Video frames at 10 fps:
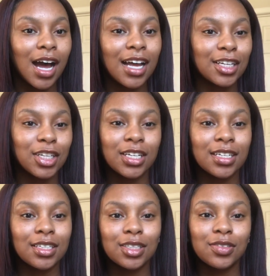I
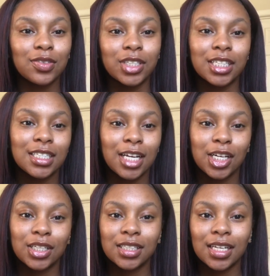couldn't really
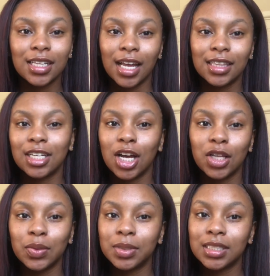tell that like the
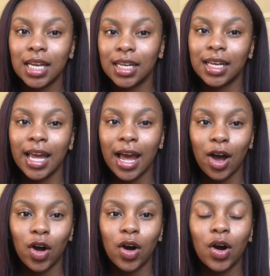color was taking
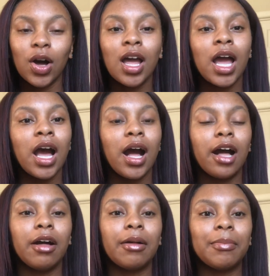at all.
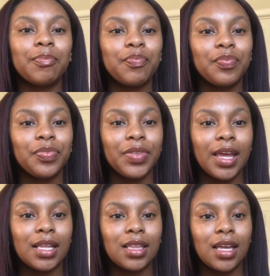And
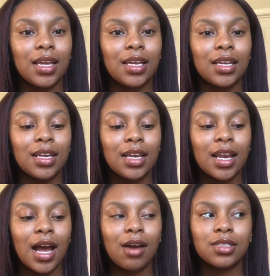
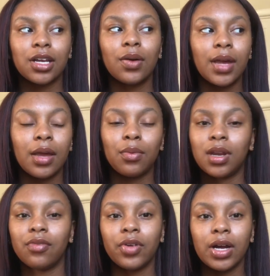then I was like, okay,
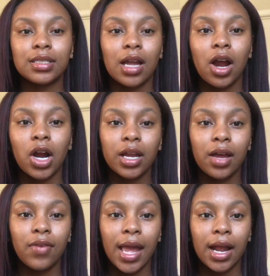whatever. I was like, I already
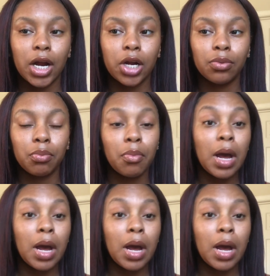have hair.